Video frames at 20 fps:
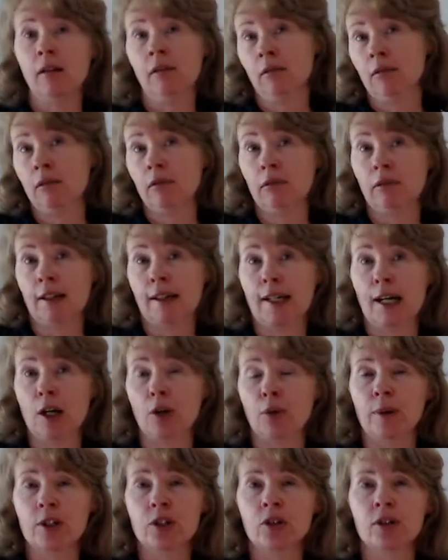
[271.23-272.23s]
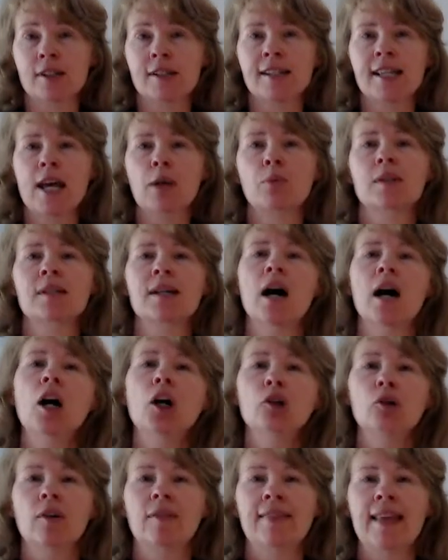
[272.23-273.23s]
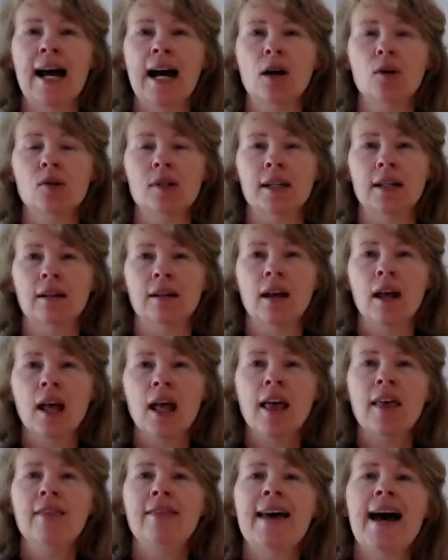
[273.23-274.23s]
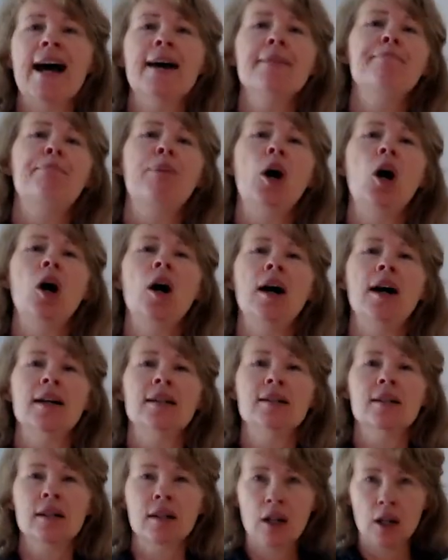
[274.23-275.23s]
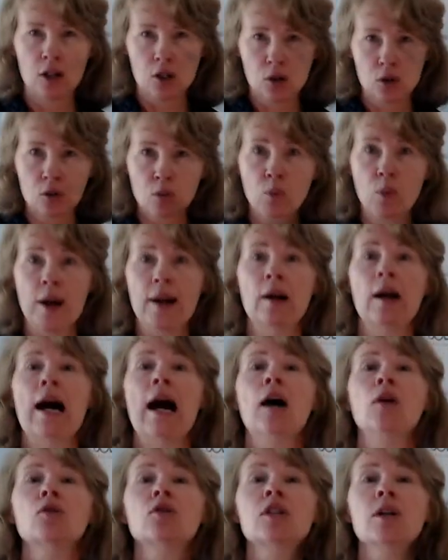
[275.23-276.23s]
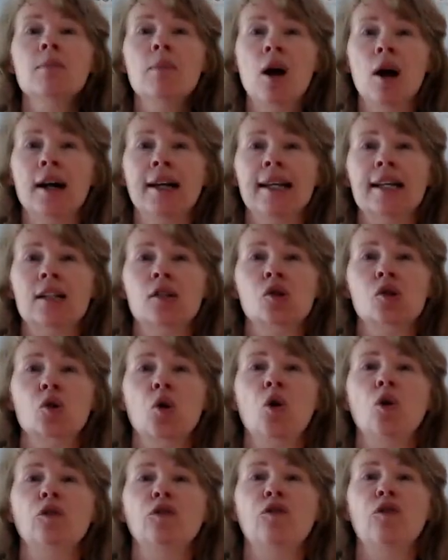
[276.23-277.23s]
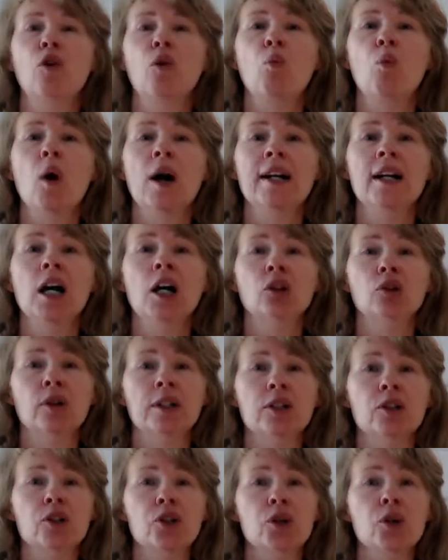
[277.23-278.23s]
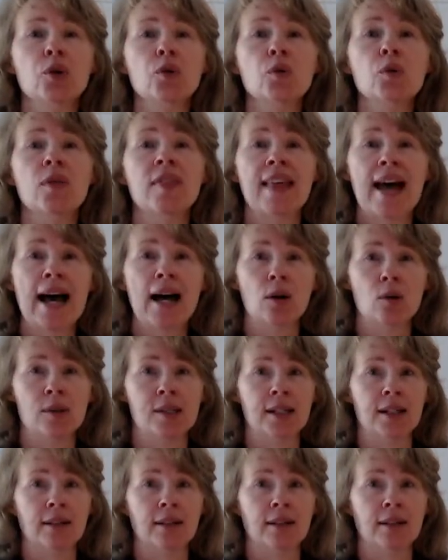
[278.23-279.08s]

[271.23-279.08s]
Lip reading: like I originally said, was $100,000, that bond went out to market, sold for $102,000.